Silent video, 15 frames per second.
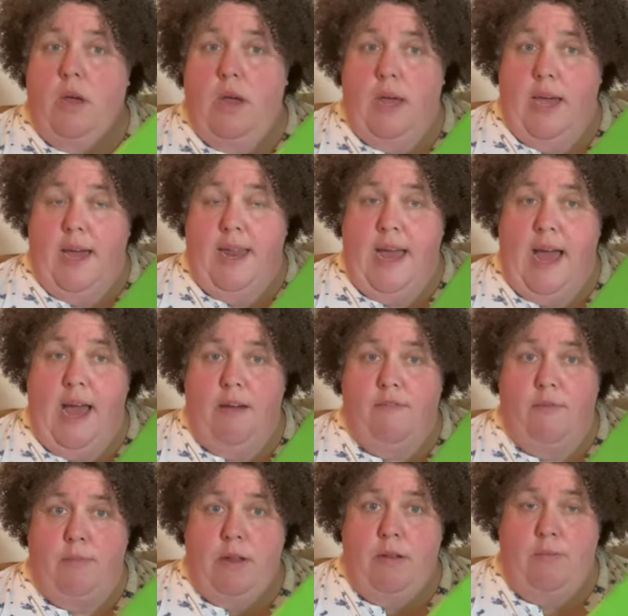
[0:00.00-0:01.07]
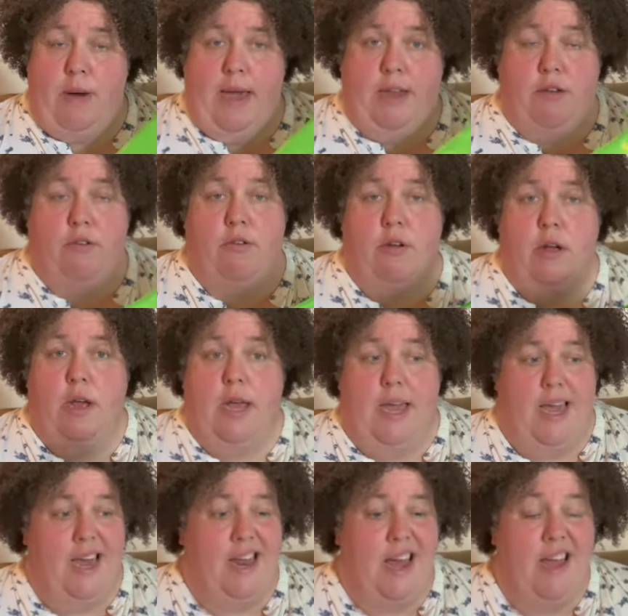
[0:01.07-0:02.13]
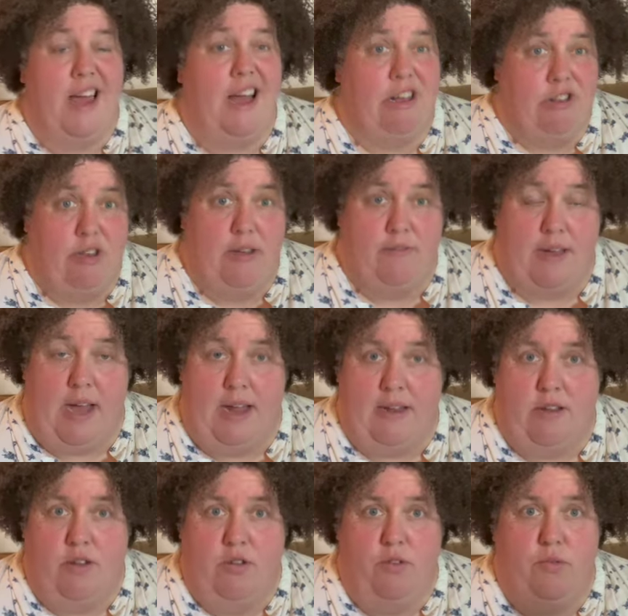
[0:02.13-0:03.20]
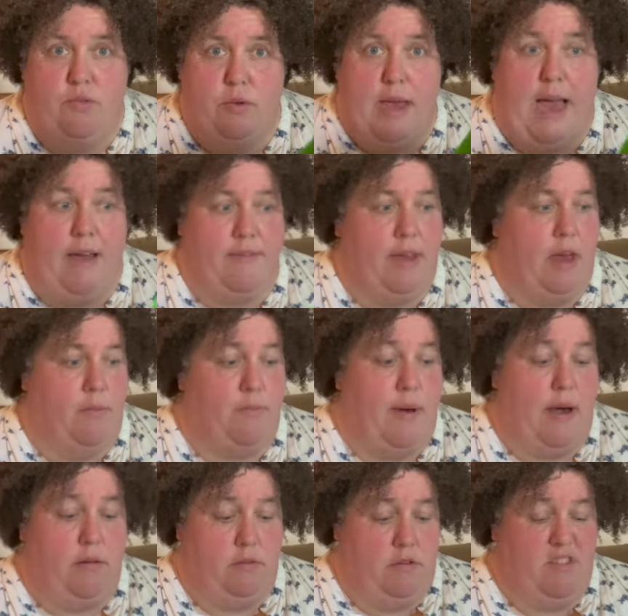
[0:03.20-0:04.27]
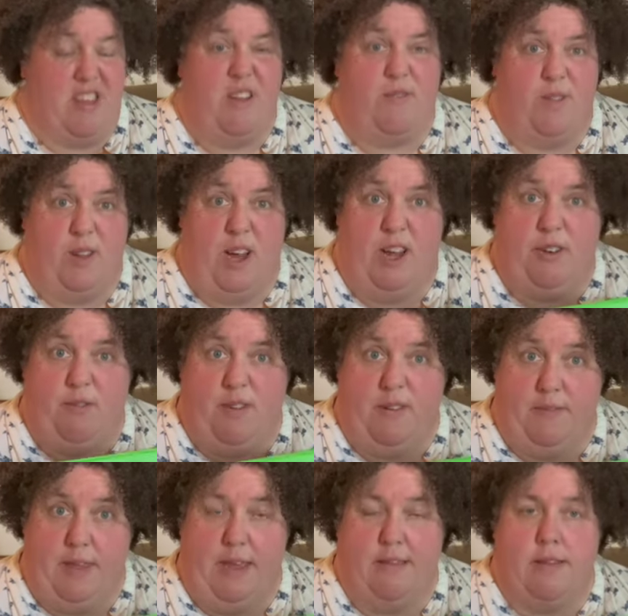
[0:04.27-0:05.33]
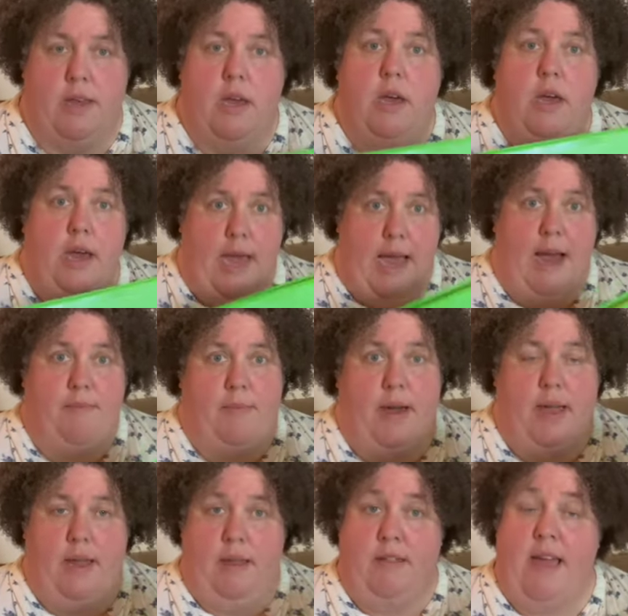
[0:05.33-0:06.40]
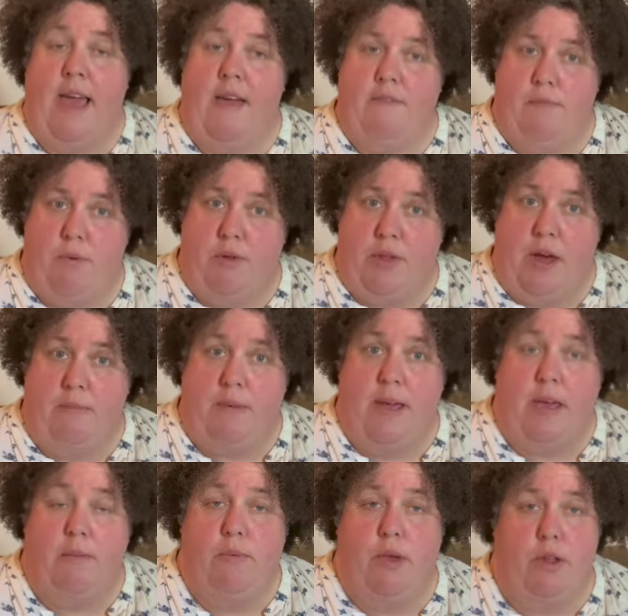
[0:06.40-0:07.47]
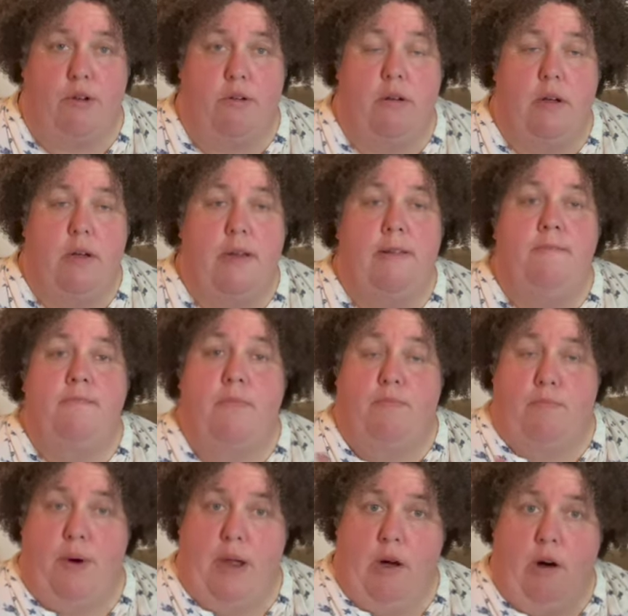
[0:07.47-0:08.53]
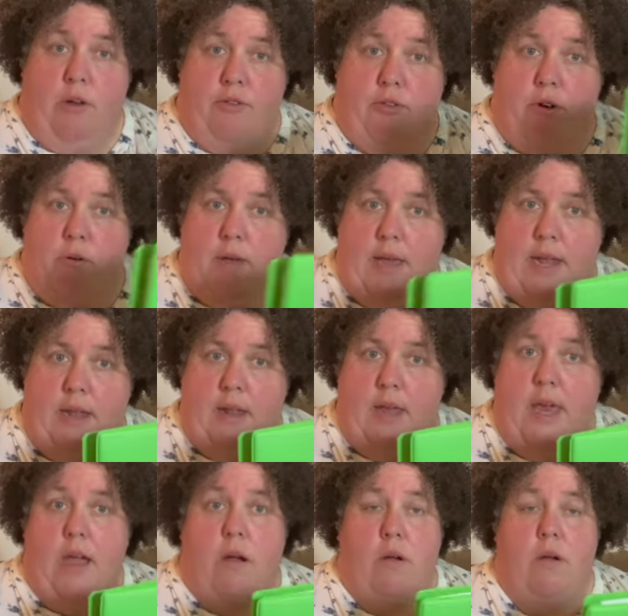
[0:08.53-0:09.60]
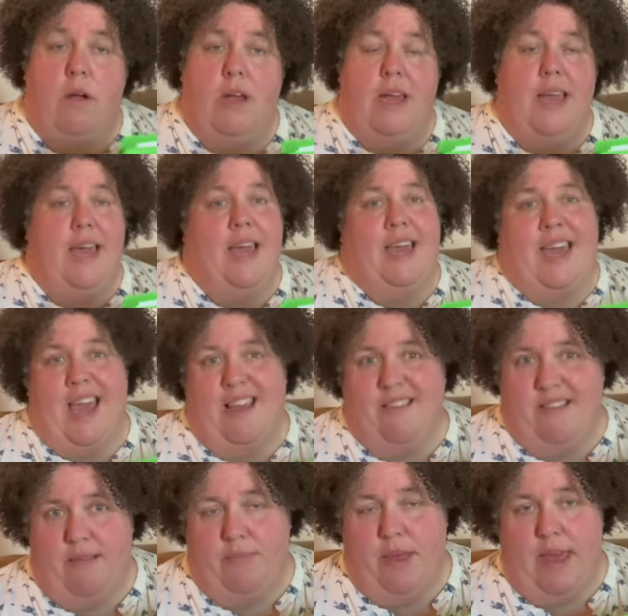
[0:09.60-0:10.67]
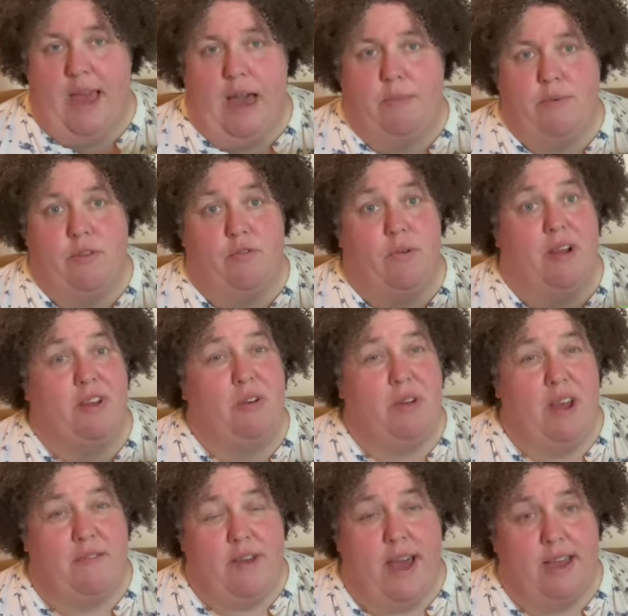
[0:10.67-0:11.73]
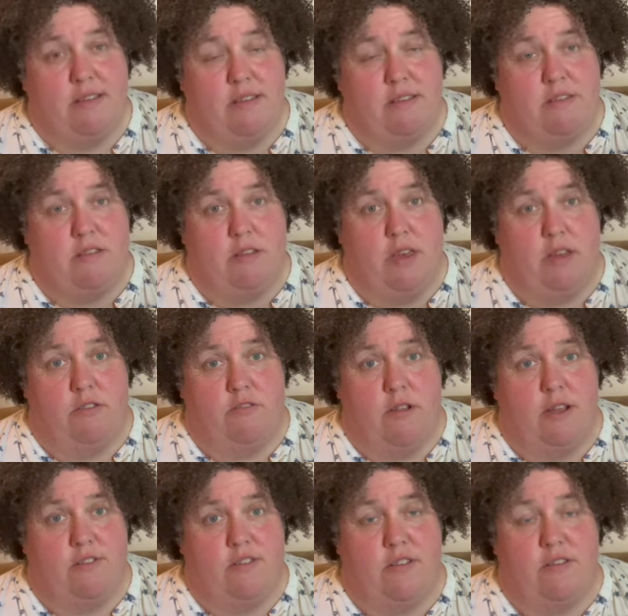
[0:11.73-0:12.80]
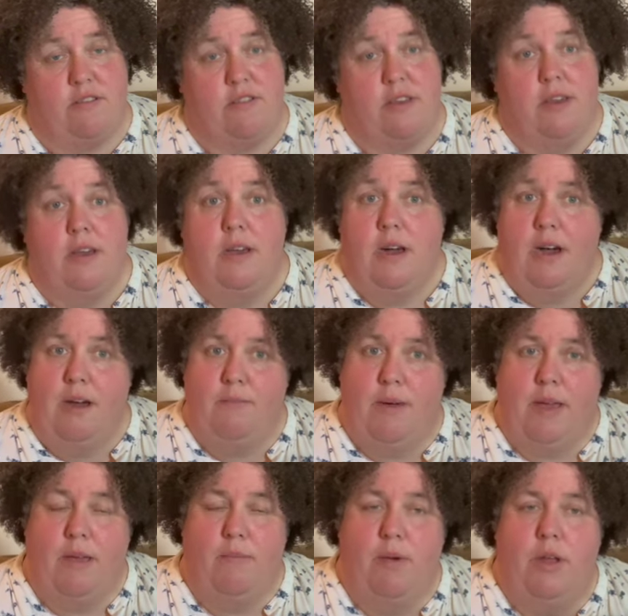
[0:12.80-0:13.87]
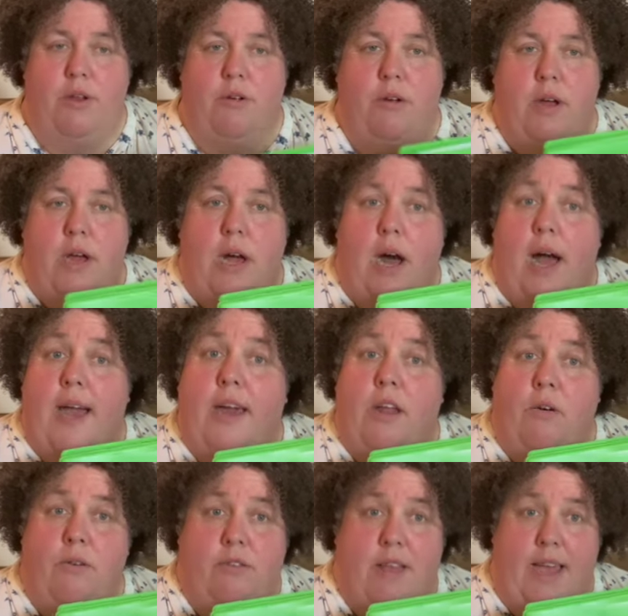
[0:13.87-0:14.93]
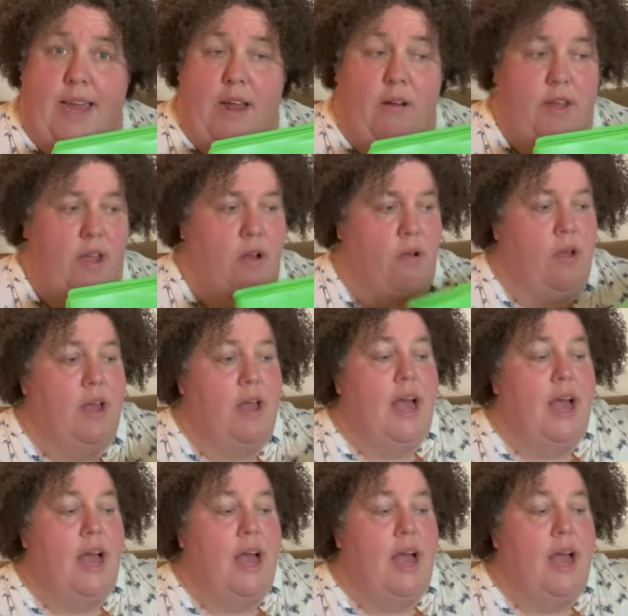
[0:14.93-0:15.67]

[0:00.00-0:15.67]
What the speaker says: and have them in a binder. And I actually have gotten to having about several hundred of these and I have them both on my computer, but also in here in case something happens where I don't have access to the instructions on my computer, I can always take it out here.